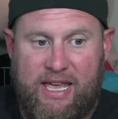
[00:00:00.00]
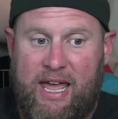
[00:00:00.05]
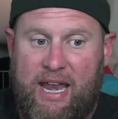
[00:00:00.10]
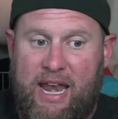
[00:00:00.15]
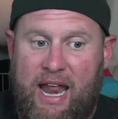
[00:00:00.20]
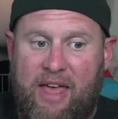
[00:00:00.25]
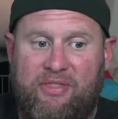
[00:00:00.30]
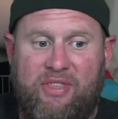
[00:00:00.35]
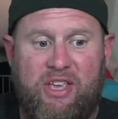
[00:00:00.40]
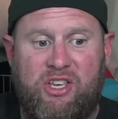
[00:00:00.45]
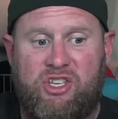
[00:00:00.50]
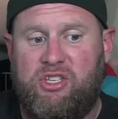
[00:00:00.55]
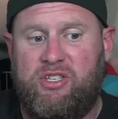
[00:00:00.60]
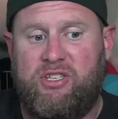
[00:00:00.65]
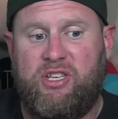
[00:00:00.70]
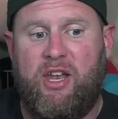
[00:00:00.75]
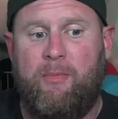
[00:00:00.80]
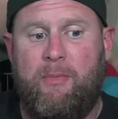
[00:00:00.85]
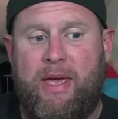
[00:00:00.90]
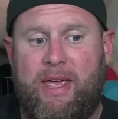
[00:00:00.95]
And I think she's
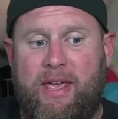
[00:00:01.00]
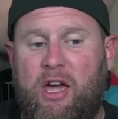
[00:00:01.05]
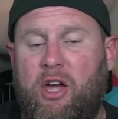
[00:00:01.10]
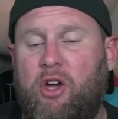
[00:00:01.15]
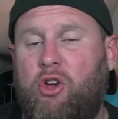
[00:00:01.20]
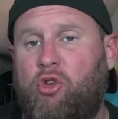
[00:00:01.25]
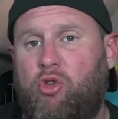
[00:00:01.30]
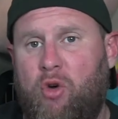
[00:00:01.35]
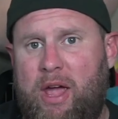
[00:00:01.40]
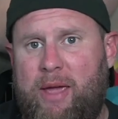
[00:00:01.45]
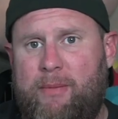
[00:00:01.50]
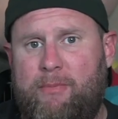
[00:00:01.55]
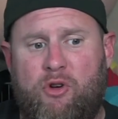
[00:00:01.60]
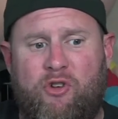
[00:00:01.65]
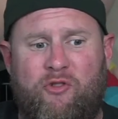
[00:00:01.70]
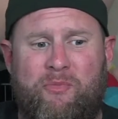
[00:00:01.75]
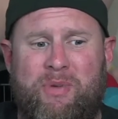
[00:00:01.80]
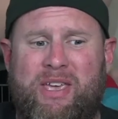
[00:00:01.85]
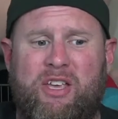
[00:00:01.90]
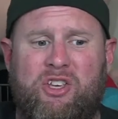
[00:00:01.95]
going to make a great
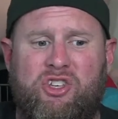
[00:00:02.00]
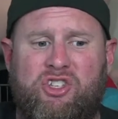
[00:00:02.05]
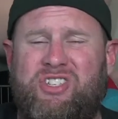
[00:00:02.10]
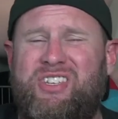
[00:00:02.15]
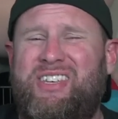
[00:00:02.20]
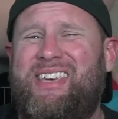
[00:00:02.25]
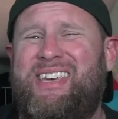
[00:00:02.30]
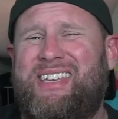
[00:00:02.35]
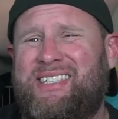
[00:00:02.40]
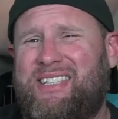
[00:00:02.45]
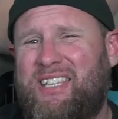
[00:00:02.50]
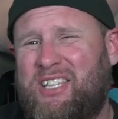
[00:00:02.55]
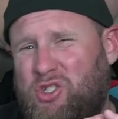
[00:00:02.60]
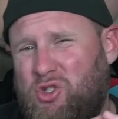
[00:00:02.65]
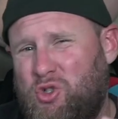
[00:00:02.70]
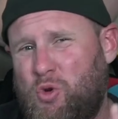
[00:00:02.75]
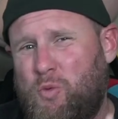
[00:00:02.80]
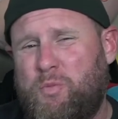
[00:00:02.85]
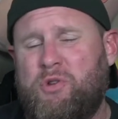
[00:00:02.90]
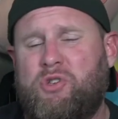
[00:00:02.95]
move because she is a
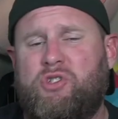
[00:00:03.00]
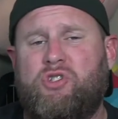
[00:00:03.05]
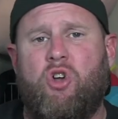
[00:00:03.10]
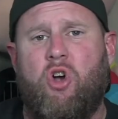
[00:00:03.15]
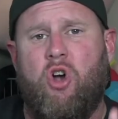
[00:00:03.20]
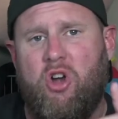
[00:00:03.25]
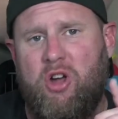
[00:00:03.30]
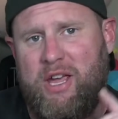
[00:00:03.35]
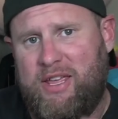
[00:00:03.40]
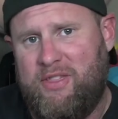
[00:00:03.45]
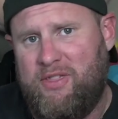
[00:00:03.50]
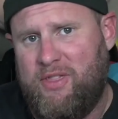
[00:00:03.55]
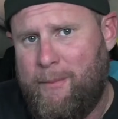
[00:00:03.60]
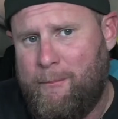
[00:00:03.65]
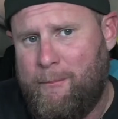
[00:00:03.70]
superstar in the